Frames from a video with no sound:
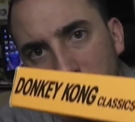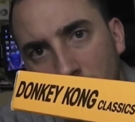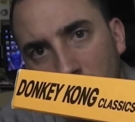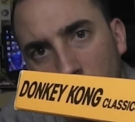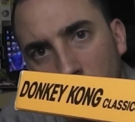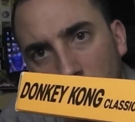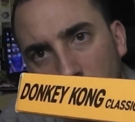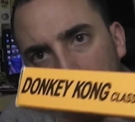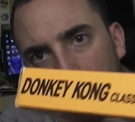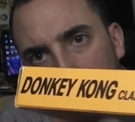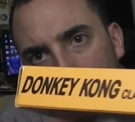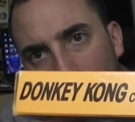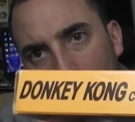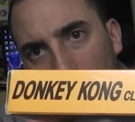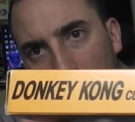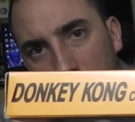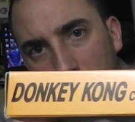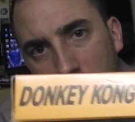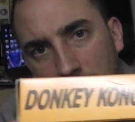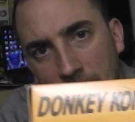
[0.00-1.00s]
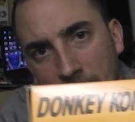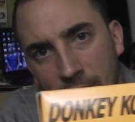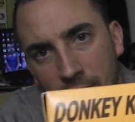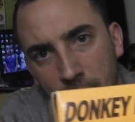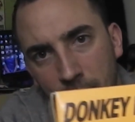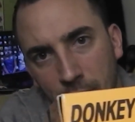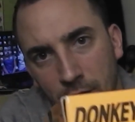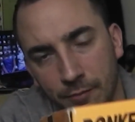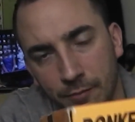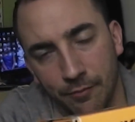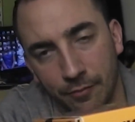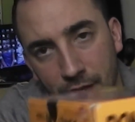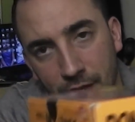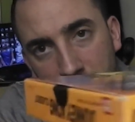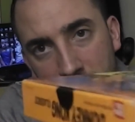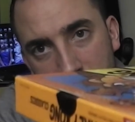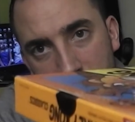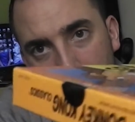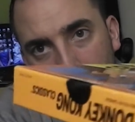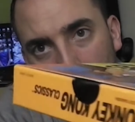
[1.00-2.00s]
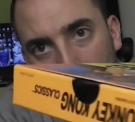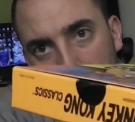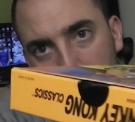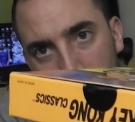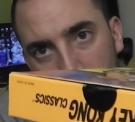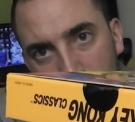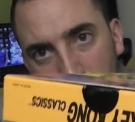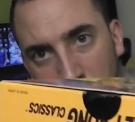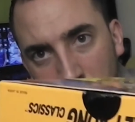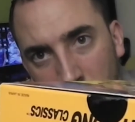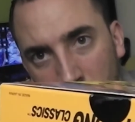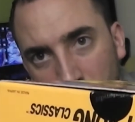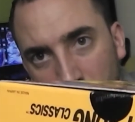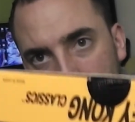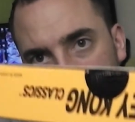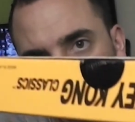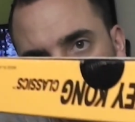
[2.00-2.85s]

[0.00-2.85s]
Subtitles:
it kind of look a bit light and glary, but it's not. It's really nice